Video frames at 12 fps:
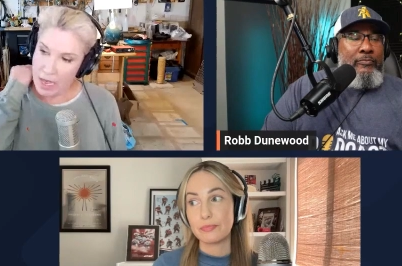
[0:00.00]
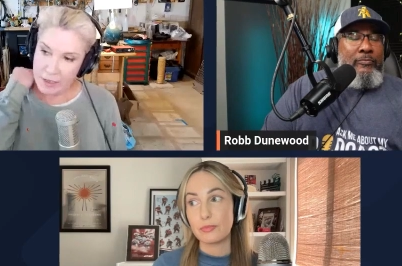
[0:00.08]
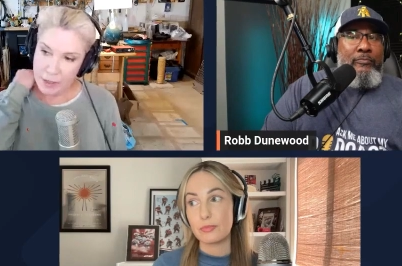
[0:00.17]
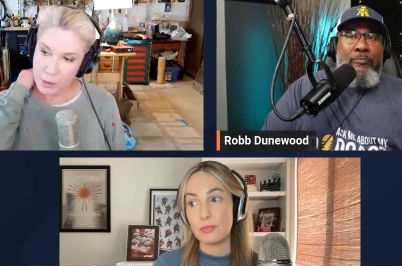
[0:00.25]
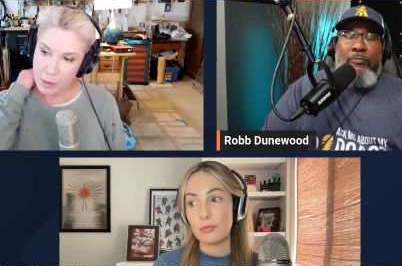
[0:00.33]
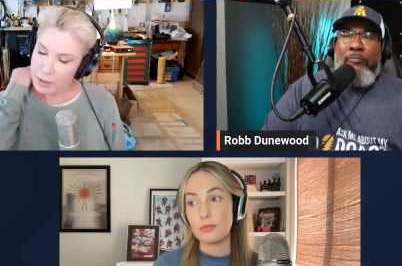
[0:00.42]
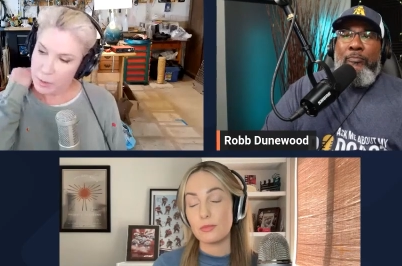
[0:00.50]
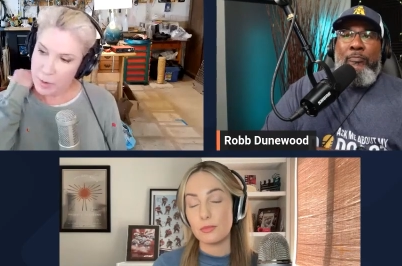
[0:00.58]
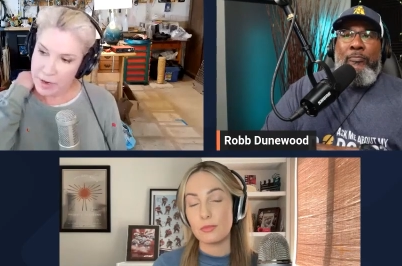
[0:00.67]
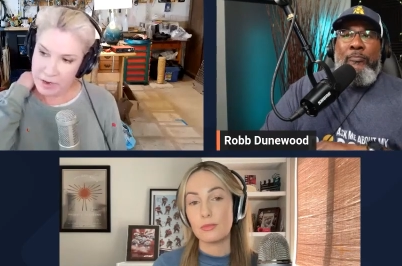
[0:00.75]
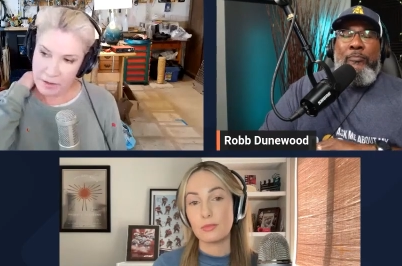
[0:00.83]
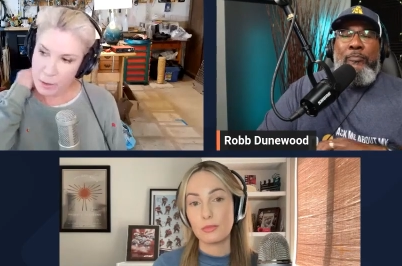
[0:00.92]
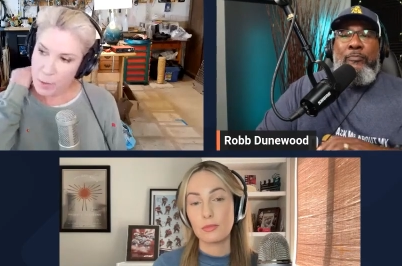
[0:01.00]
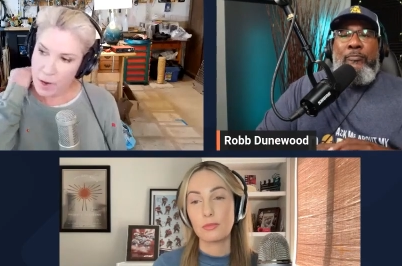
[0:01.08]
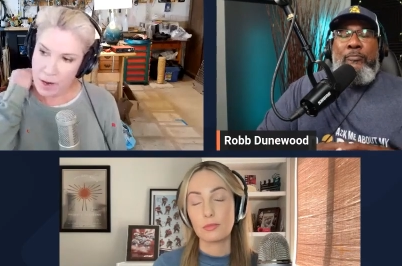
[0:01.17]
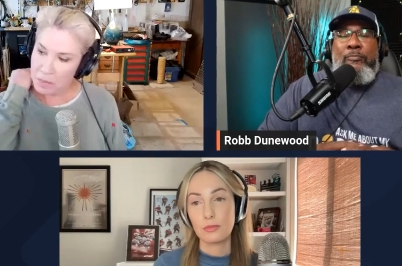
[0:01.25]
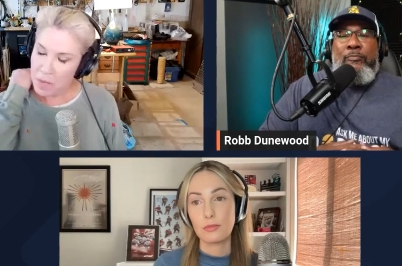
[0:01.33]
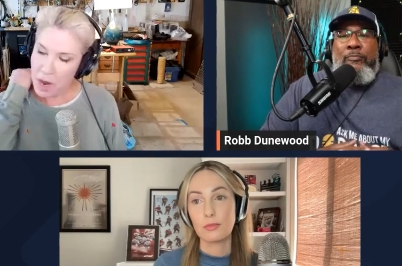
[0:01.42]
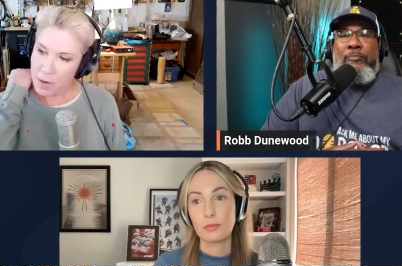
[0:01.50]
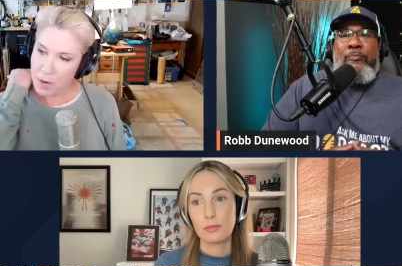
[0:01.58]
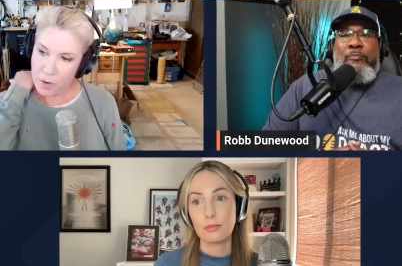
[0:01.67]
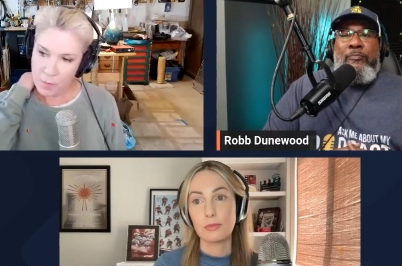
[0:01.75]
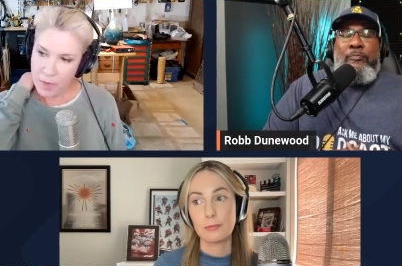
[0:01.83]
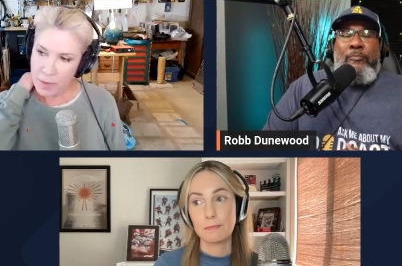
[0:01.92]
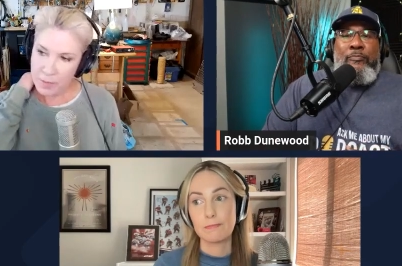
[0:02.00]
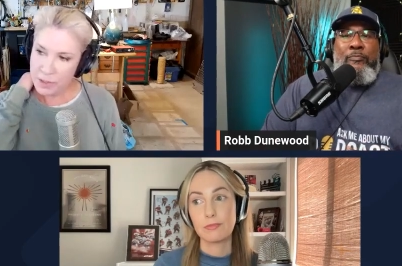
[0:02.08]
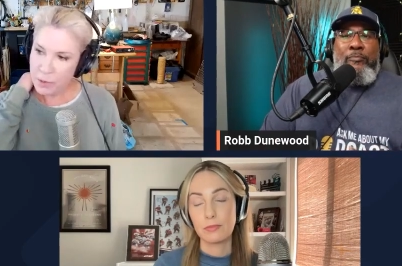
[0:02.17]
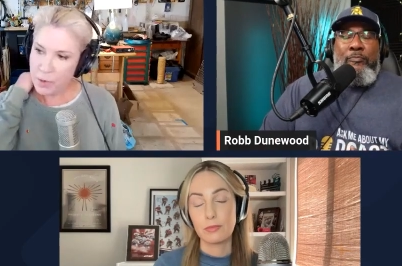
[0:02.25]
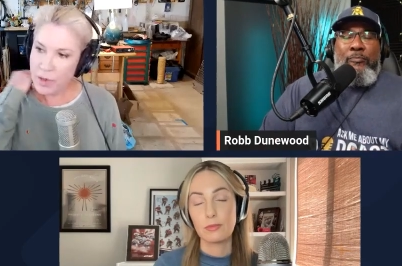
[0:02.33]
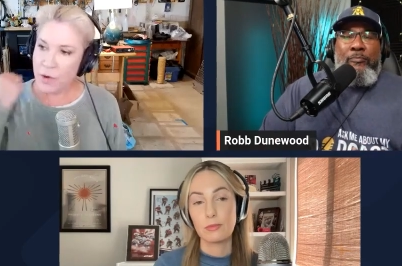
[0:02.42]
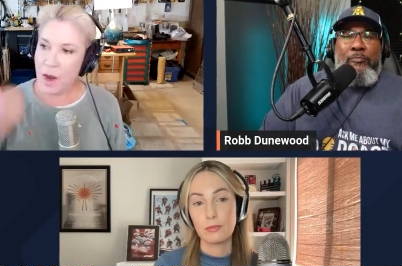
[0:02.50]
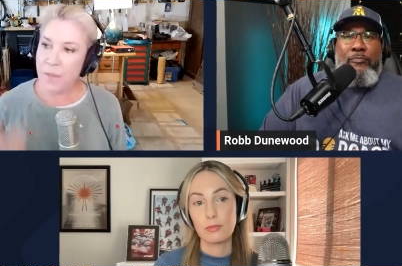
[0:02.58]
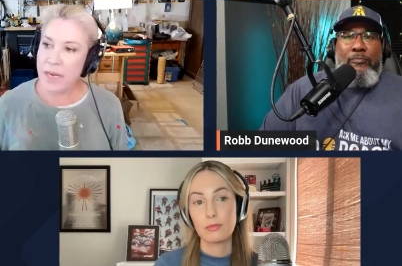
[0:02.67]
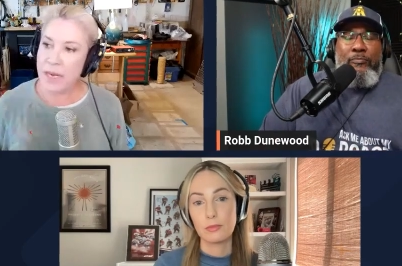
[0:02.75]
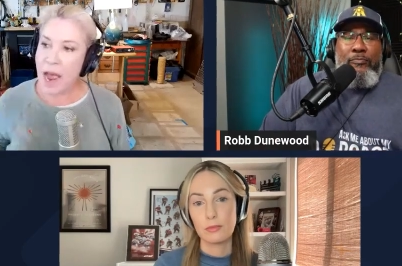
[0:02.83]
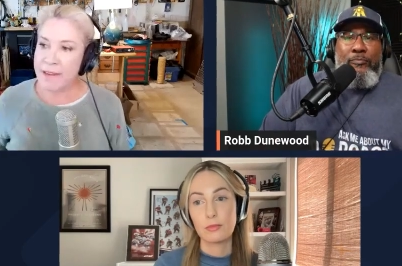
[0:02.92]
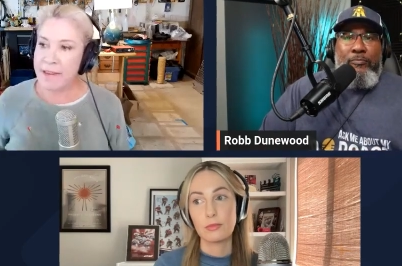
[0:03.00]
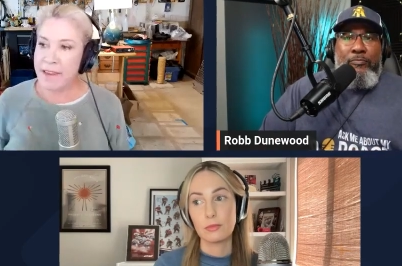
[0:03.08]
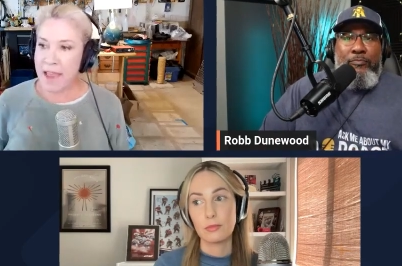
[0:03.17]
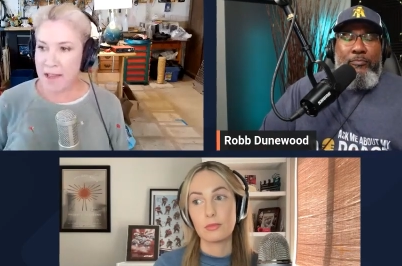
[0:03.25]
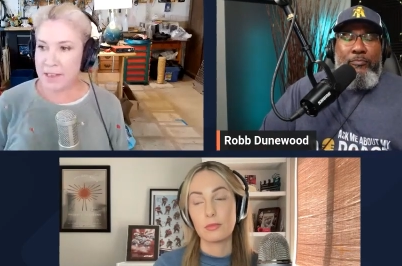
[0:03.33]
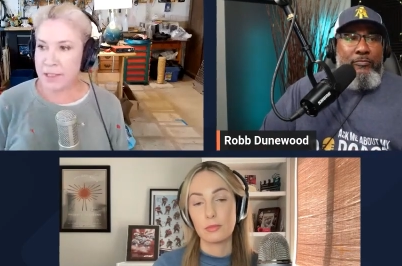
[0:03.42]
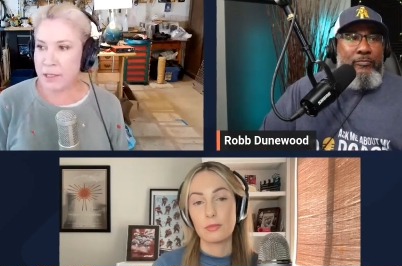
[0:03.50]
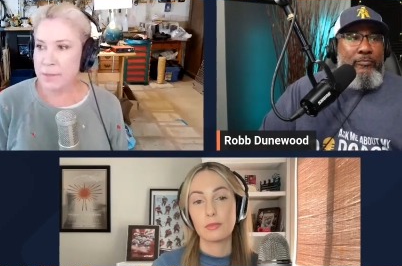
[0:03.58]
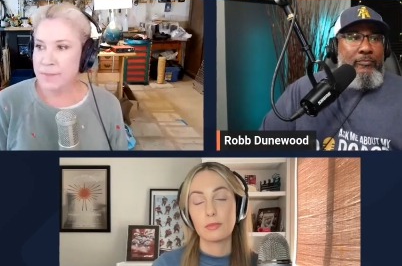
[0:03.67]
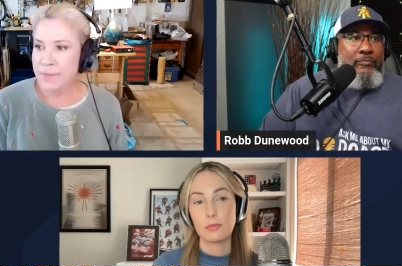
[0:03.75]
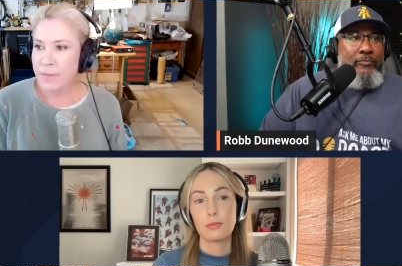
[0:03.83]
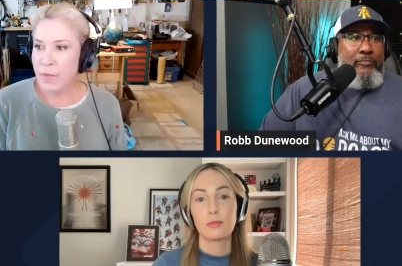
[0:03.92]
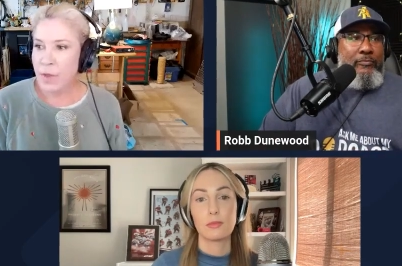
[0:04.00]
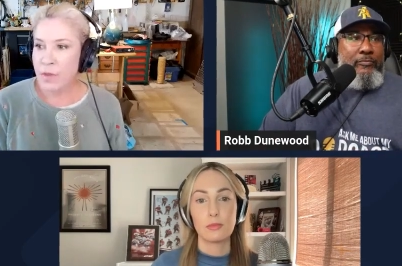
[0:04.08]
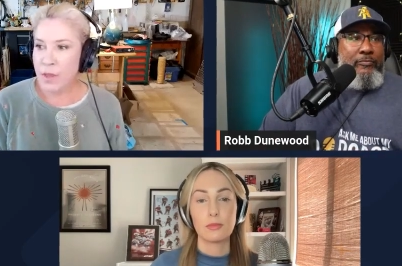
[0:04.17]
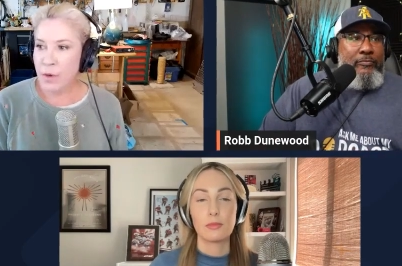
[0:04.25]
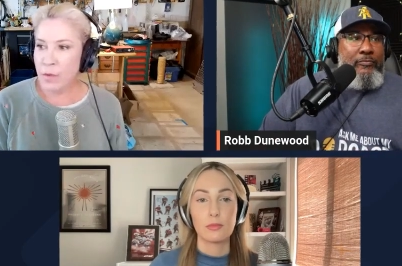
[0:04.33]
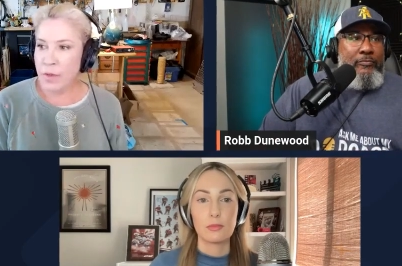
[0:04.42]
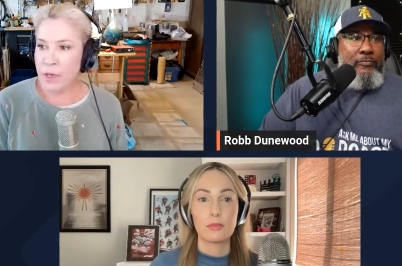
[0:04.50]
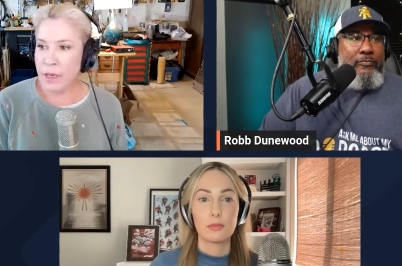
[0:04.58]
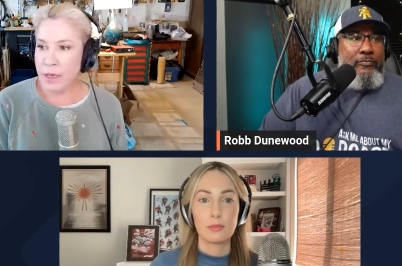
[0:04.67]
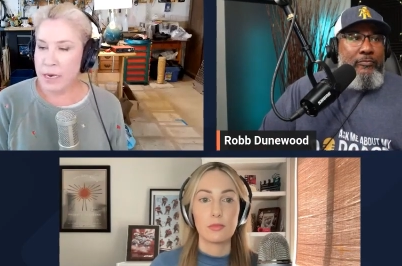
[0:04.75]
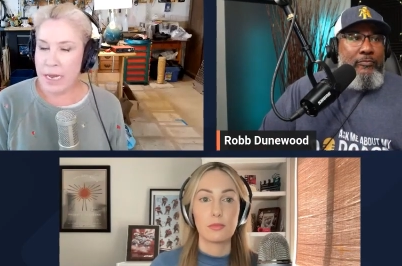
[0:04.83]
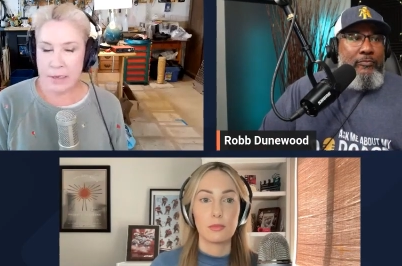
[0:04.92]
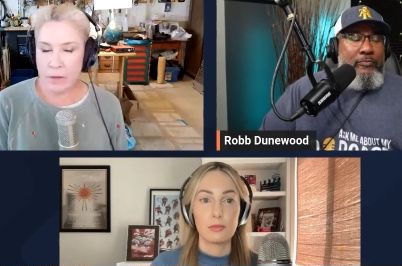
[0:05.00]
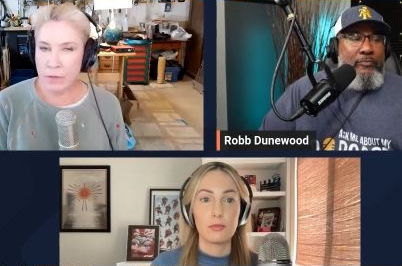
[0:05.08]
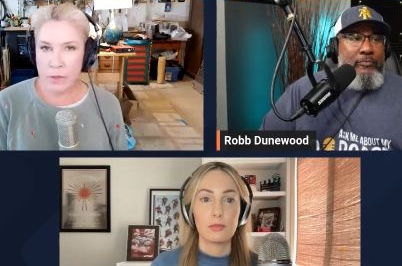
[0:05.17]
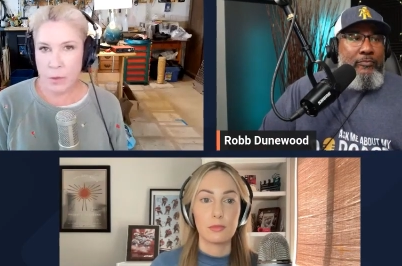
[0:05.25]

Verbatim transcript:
Speaker 1: as you explain it this way, I wouldn't be able to either. I mean, I guess the only and I don't